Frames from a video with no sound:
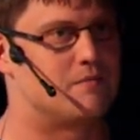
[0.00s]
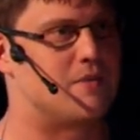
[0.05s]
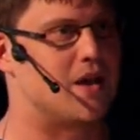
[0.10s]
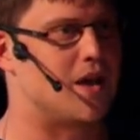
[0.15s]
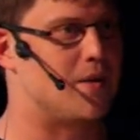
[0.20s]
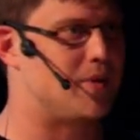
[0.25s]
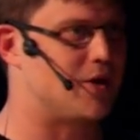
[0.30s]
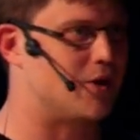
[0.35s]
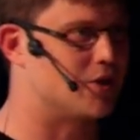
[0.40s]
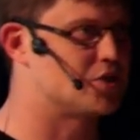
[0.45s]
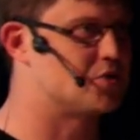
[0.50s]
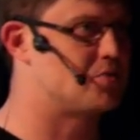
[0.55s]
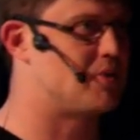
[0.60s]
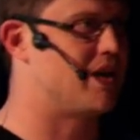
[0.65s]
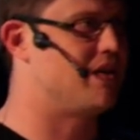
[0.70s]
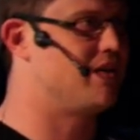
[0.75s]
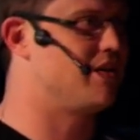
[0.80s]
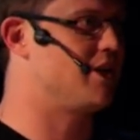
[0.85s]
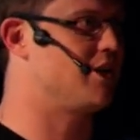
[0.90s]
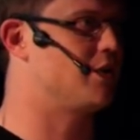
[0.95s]
Maybe I'll
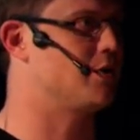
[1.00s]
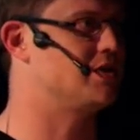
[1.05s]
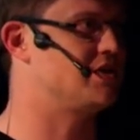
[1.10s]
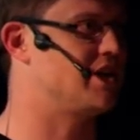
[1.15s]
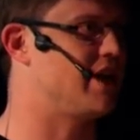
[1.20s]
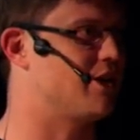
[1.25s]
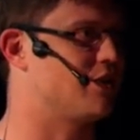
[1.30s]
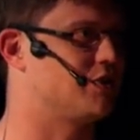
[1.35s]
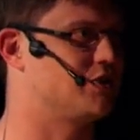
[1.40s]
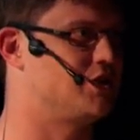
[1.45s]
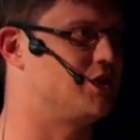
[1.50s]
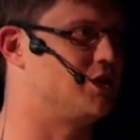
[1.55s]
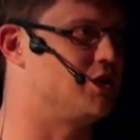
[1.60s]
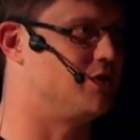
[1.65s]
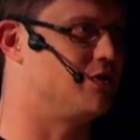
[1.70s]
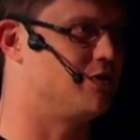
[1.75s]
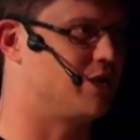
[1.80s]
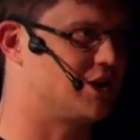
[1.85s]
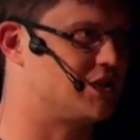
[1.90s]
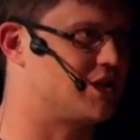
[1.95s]
spend, you know, a day or
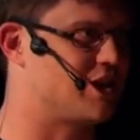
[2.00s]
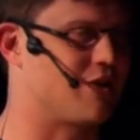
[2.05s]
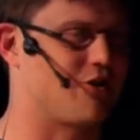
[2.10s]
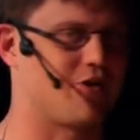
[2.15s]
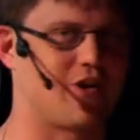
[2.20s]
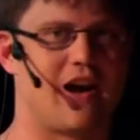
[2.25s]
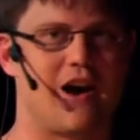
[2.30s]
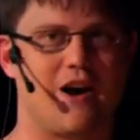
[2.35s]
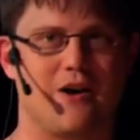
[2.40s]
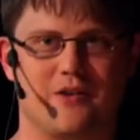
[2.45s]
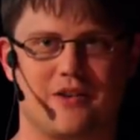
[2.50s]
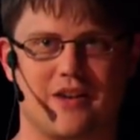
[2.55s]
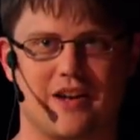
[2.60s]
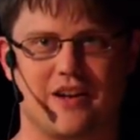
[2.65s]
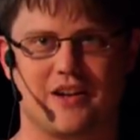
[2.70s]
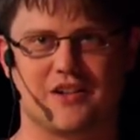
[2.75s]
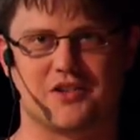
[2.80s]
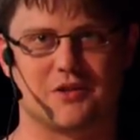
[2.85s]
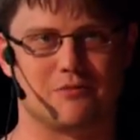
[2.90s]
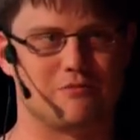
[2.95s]
two futzing around
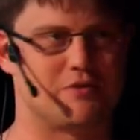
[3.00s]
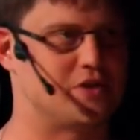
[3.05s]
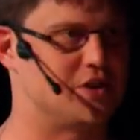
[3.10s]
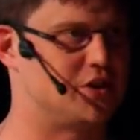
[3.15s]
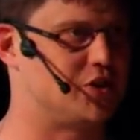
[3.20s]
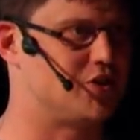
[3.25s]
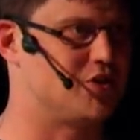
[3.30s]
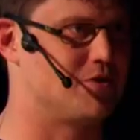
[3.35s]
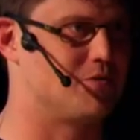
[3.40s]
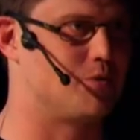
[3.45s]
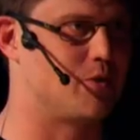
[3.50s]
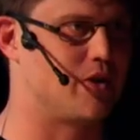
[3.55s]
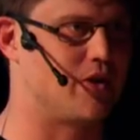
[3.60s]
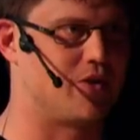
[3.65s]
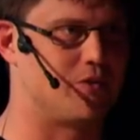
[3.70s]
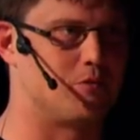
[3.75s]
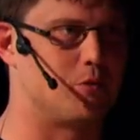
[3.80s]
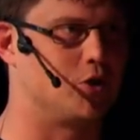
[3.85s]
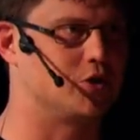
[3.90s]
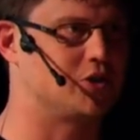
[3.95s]
getting some system
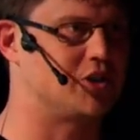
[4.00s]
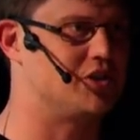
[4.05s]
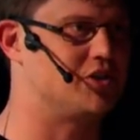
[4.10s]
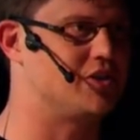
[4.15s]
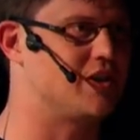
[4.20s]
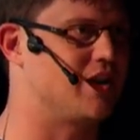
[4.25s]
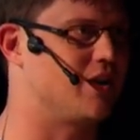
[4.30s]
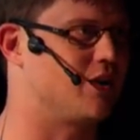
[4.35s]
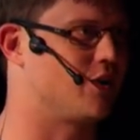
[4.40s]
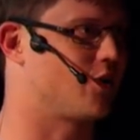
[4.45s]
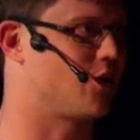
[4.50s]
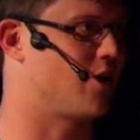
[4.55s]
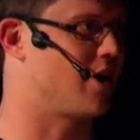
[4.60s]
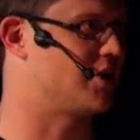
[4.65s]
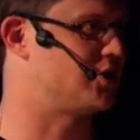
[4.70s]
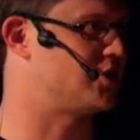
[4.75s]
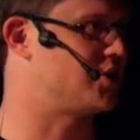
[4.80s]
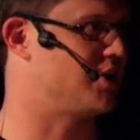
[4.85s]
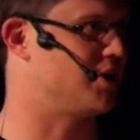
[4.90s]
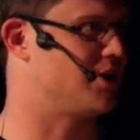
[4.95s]
with multisig
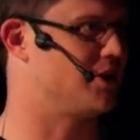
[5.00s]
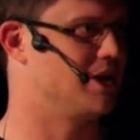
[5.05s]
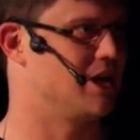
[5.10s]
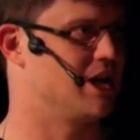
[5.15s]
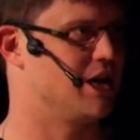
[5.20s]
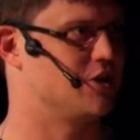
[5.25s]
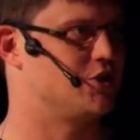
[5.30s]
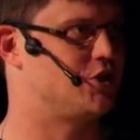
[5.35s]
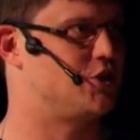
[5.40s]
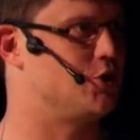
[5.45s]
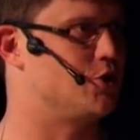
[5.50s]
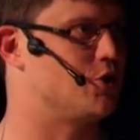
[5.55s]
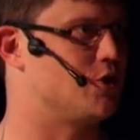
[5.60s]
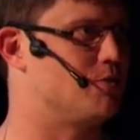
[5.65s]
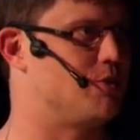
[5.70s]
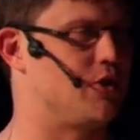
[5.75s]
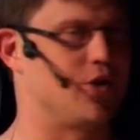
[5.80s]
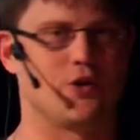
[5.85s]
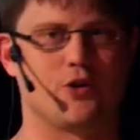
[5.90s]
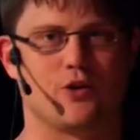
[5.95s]
across, you know, two
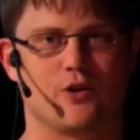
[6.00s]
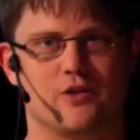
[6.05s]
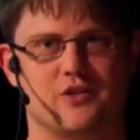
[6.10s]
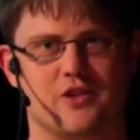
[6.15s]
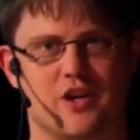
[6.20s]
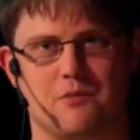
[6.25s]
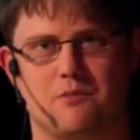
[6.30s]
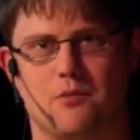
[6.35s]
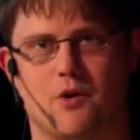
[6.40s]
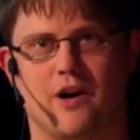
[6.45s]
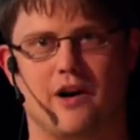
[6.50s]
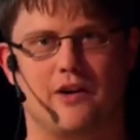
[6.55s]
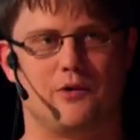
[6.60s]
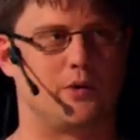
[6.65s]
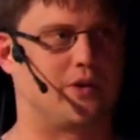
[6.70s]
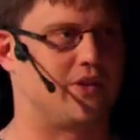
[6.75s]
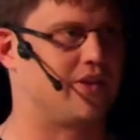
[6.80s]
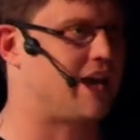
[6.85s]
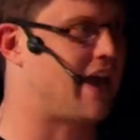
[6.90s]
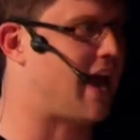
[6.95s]
computers I'd
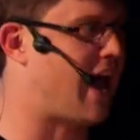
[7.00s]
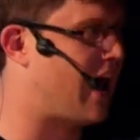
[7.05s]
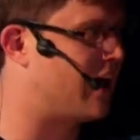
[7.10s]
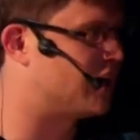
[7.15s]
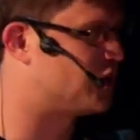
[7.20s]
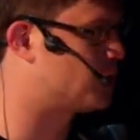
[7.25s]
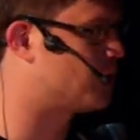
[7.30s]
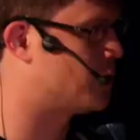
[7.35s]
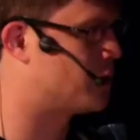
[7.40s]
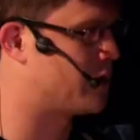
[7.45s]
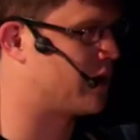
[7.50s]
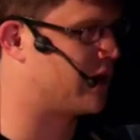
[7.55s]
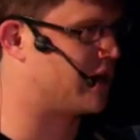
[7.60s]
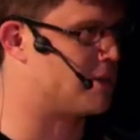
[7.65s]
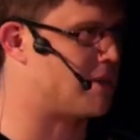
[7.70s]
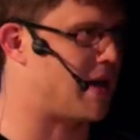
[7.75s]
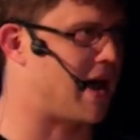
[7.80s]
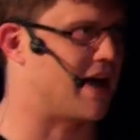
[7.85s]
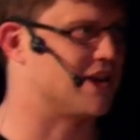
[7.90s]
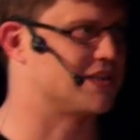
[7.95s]
bought with cash while
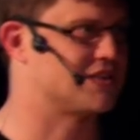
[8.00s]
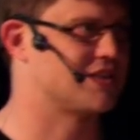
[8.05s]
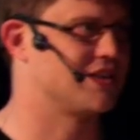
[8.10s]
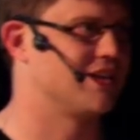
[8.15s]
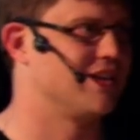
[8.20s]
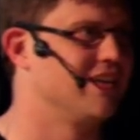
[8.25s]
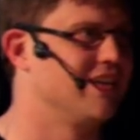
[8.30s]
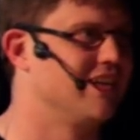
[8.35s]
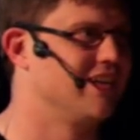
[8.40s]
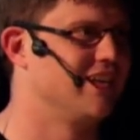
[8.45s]
wearing a mask.